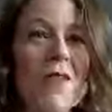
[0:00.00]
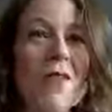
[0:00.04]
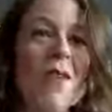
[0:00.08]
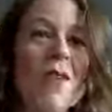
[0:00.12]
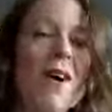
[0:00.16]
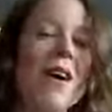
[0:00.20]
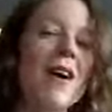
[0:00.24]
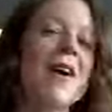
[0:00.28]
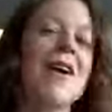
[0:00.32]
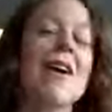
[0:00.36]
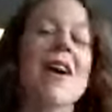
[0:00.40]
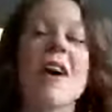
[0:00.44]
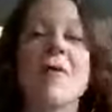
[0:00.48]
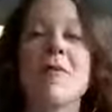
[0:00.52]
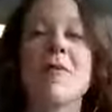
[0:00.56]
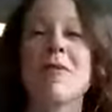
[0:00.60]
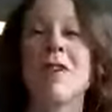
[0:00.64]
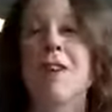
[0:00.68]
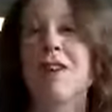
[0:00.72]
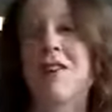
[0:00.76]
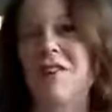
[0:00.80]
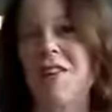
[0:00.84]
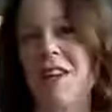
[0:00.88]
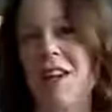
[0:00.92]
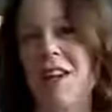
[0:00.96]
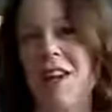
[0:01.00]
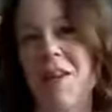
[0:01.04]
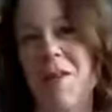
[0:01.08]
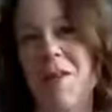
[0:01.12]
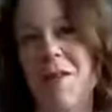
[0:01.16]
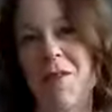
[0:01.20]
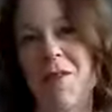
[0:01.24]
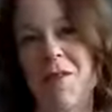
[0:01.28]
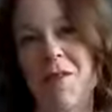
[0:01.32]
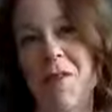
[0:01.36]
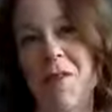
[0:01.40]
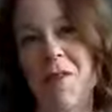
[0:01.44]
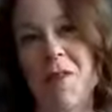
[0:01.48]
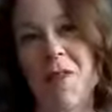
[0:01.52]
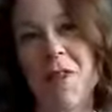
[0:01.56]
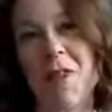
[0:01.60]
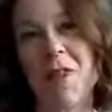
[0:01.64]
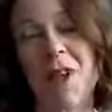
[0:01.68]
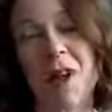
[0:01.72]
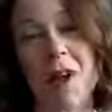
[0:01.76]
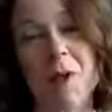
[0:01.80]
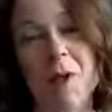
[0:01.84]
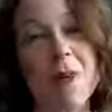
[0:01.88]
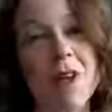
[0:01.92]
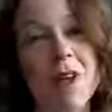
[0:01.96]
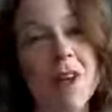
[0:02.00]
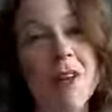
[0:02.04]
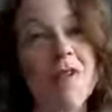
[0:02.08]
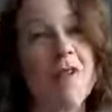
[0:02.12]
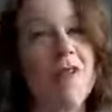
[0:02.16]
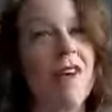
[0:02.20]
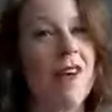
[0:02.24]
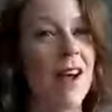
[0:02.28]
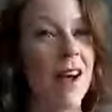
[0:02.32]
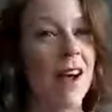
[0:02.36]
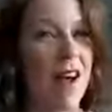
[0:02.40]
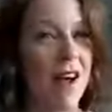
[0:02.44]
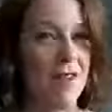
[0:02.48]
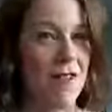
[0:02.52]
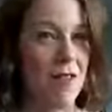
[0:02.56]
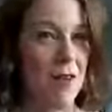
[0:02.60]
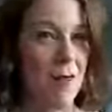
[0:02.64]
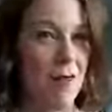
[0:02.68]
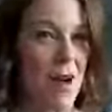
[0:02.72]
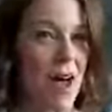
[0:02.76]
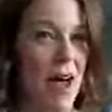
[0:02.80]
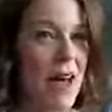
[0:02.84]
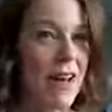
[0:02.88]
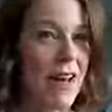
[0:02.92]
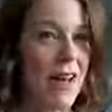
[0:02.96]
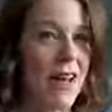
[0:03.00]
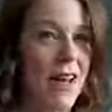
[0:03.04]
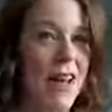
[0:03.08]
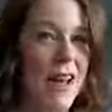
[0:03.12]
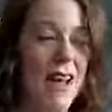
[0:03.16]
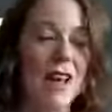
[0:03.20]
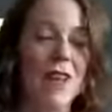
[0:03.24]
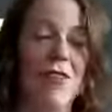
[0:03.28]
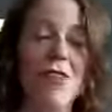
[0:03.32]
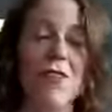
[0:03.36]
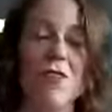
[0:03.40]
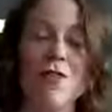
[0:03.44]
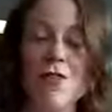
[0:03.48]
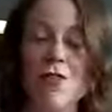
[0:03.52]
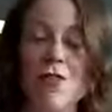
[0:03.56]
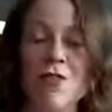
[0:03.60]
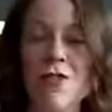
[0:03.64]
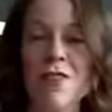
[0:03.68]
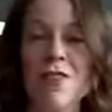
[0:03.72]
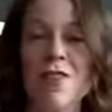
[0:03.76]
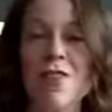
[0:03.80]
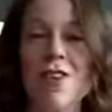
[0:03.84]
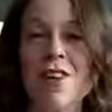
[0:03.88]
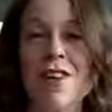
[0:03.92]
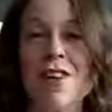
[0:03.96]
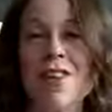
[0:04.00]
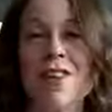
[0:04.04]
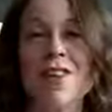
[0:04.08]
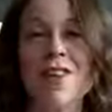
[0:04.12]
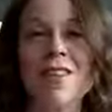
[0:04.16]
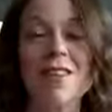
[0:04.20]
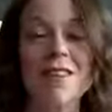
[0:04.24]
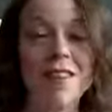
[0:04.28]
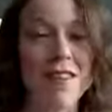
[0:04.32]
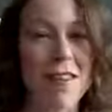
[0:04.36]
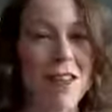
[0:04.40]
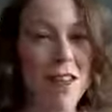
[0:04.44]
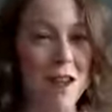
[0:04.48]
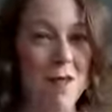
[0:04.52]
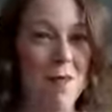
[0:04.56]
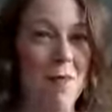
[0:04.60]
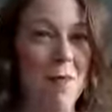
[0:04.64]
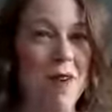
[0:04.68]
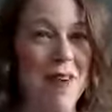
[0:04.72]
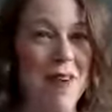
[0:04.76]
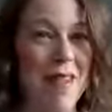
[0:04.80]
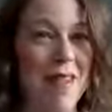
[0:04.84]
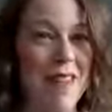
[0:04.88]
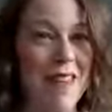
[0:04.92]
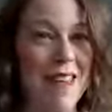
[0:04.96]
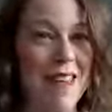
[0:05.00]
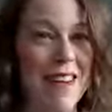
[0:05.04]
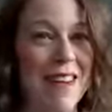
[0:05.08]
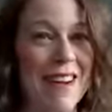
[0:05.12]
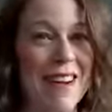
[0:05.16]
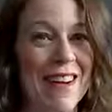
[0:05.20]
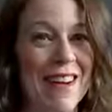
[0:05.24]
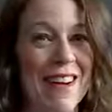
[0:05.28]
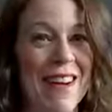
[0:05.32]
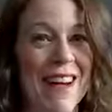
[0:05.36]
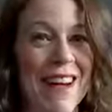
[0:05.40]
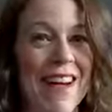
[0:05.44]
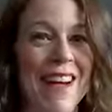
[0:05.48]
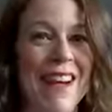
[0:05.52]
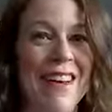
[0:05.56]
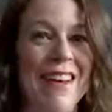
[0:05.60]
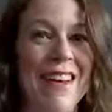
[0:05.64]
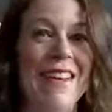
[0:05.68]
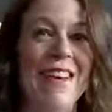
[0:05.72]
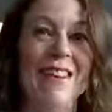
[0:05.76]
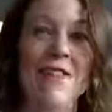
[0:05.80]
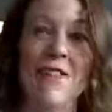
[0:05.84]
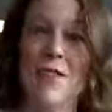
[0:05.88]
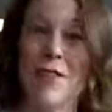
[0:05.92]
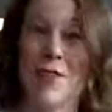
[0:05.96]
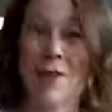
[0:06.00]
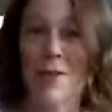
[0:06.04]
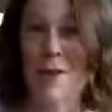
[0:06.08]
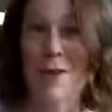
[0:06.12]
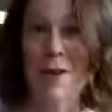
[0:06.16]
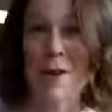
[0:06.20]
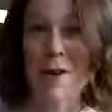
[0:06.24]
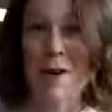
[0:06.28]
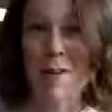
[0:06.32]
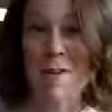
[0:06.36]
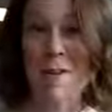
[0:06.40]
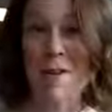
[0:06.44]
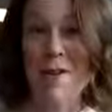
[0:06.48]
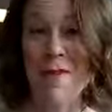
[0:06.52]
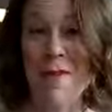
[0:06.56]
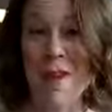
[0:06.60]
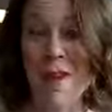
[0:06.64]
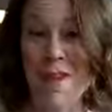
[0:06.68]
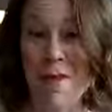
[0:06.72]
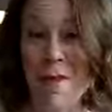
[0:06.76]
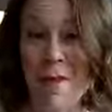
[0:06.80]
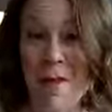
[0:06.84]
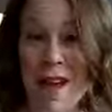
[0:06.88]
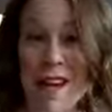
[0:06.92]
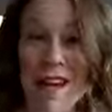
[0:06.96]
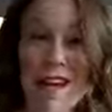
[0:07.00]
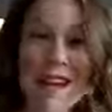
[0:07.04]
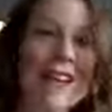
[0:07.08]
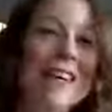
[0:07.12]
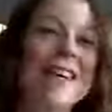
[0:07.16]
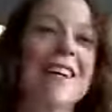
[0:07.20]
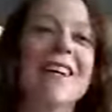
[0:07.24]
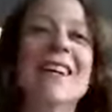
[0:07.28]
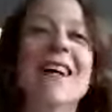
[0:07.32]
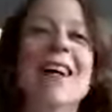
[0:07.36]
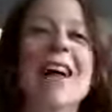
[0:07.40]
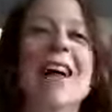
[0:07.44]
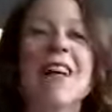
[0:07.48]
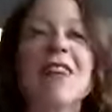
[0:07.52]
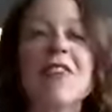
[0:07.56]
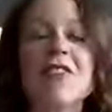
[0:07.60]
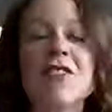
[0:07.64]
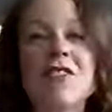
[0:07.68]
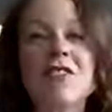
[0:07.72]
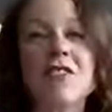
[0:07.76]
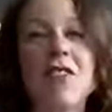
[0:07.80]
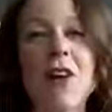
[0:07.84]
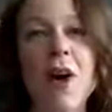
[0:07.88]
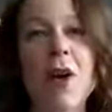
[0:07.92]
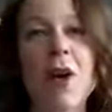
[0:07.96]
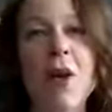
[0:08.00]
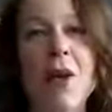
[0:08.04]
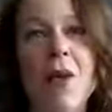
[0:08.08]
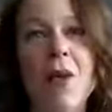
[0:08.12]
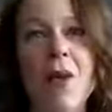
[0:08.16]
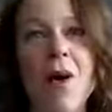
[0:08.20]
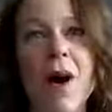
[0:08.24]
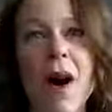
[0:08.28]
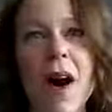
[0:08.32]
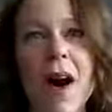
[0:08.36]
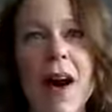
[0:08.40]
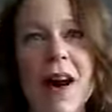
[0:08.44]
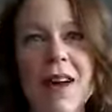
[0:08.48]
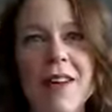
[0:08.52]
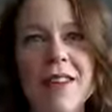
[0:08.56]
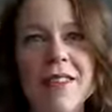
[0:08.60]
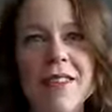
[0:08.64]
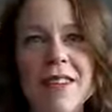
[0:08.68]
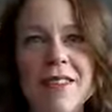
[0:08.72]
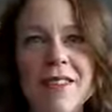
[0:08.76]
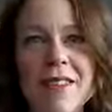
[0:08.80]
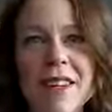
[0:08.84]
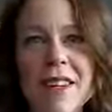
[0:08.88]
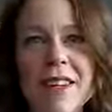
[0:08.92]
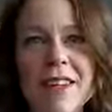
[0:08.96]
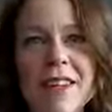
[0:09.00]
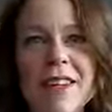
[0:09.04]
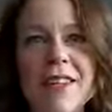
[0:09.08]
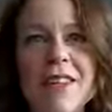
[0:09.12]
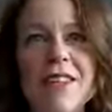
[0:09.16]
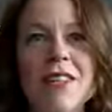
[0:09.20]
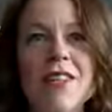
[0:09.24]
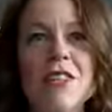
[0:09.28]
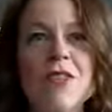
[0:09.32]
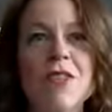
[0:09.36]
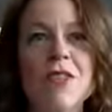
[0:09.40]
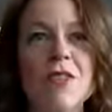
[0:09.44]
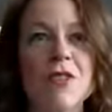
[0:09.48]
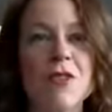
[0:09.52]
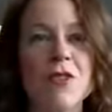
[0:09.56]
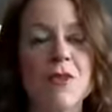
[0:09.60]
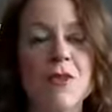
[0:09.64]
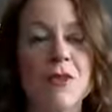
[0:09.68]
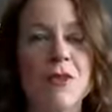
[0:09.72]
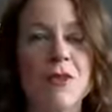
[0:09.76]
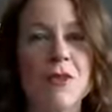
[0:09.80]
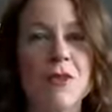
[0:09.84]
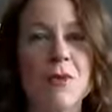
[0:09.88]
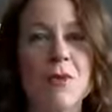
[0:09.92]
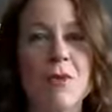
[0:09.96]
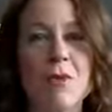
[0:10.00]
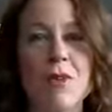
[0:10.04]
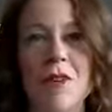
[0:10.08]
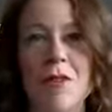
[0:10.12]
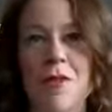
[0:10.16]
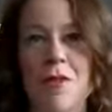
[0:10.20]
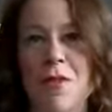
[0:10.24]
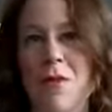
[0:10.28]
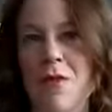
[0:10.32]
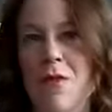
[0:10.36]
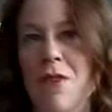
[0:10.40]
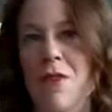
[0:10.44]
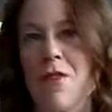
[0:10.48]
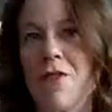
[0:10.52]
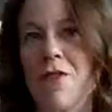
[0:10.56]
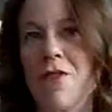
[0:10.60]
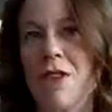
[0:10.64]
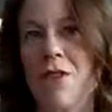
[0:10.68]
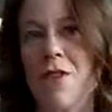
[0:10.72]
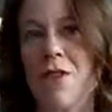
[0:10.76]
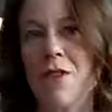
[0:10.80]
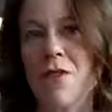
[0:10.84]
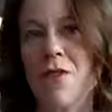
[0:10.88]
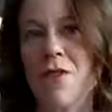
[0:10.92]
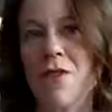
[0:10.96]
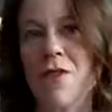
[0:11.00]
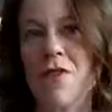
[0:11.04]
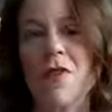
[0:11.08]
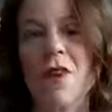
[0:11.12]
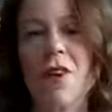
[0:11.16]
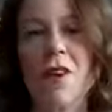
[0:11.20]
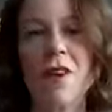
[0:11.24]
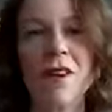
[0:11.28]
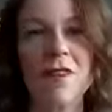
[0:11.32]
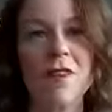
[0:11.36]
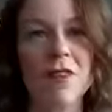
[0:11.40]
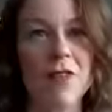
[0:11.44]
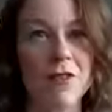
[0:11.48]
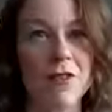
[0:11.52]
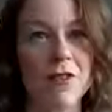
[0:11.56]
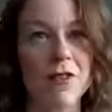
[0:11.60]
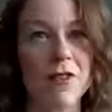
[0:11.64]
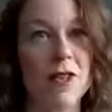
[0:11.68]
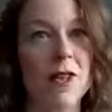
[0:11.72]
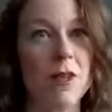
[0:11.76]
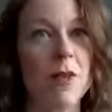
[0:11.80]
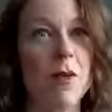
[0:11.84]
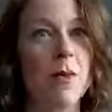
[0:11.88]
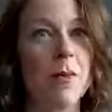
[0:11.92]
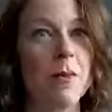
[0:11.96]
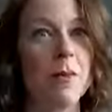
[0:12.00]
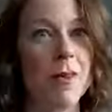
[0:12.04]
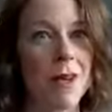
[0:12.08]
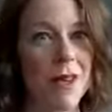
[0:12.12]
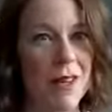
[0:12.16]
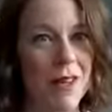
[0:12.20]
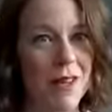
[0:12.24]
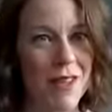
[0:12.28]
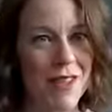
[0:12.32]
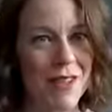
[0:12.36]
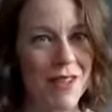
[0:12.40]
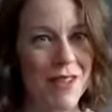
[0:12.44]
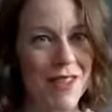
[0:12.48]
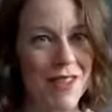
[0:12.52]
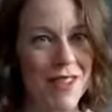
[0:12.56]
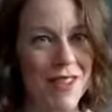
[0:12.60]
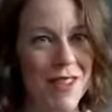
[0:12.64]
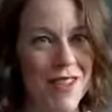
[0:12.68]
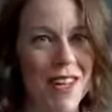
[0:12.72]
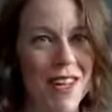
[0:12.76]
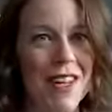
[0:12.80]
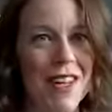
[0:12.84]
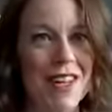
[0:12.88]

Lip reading: Well, I'm Dr. Amy with Physical Therapy for Everybody, and June is neck month here at Physical Therapy for Everybody. And so I decided to do some different reviews on different pillows.